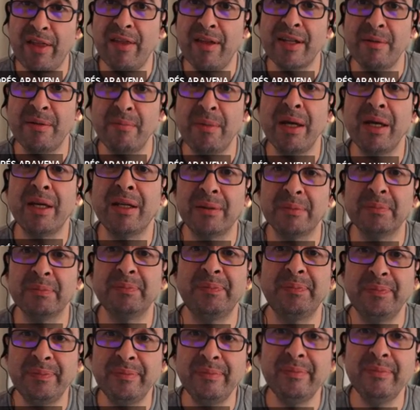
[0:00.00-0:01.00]
I make
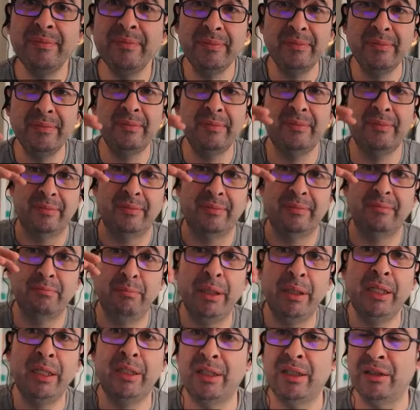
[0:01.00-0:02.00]

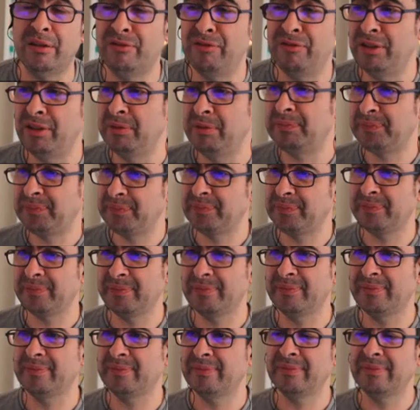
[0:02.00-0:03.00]
big coffee.
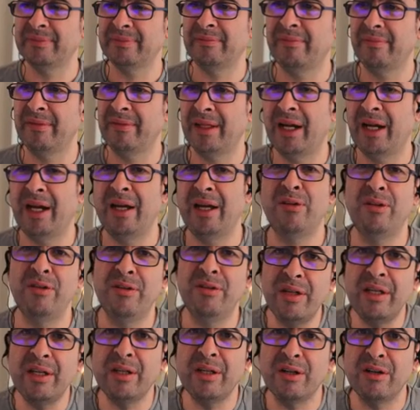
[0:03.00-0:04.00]
I
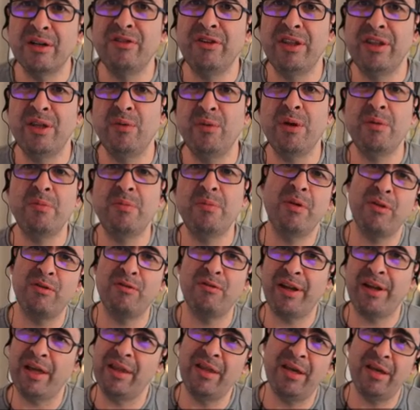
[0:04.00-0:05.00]
don't drink coffee in the week, but on
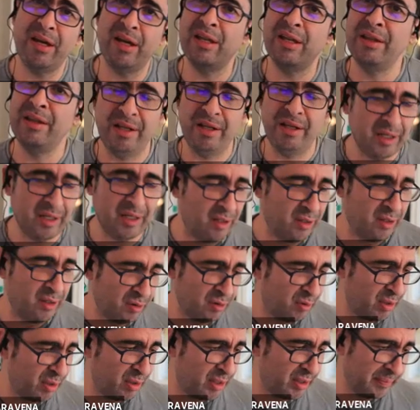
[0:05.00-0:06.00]
Friday, I drink a lot
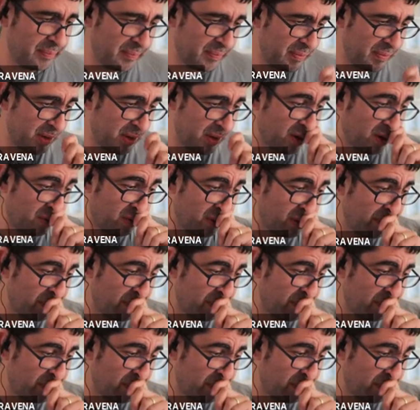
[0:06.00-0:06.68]
of coffee.